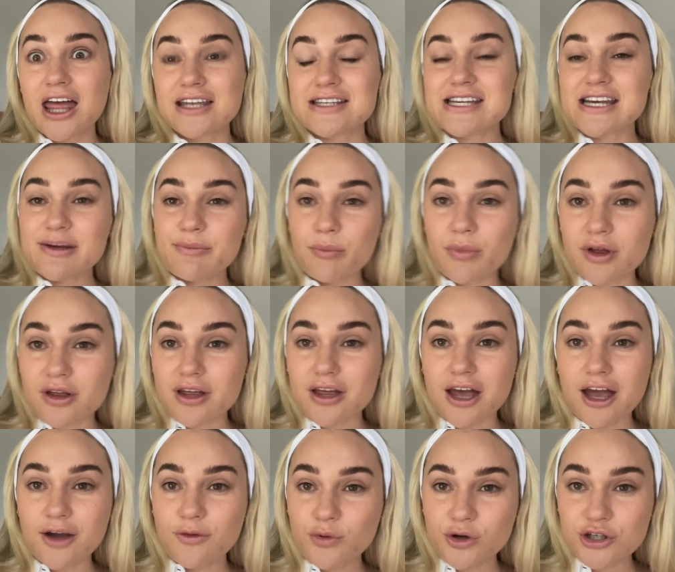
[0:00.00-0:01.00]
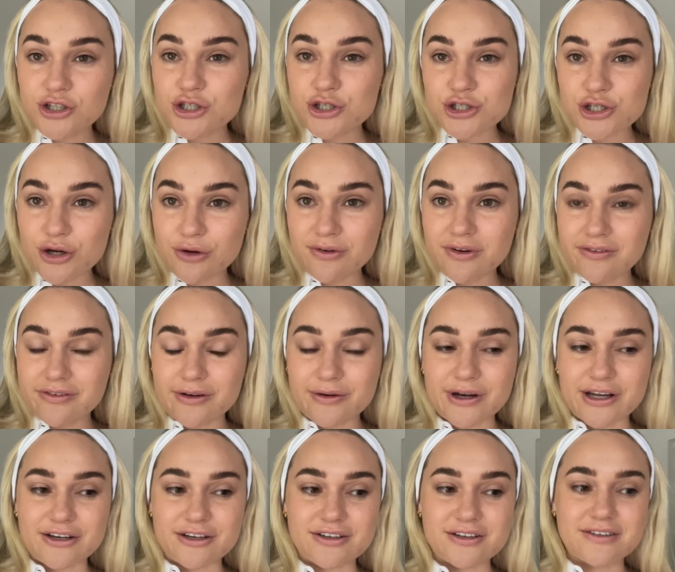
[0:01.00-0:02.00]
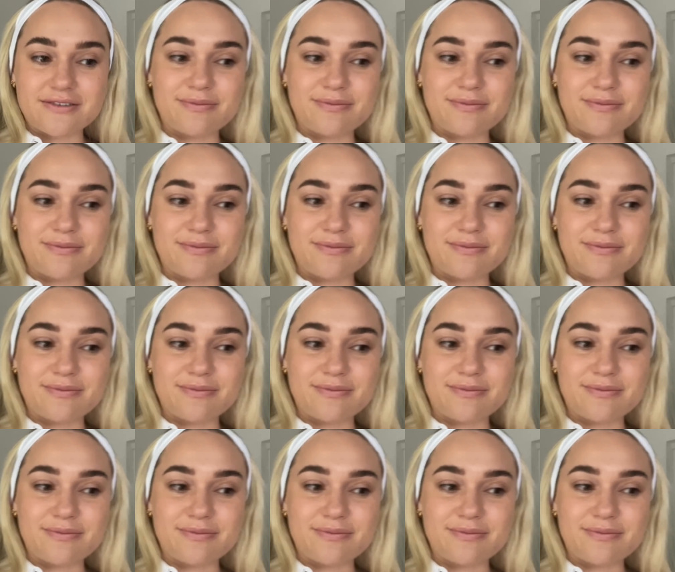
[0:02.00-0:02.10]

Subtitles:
Tim, I wanted to show everyone.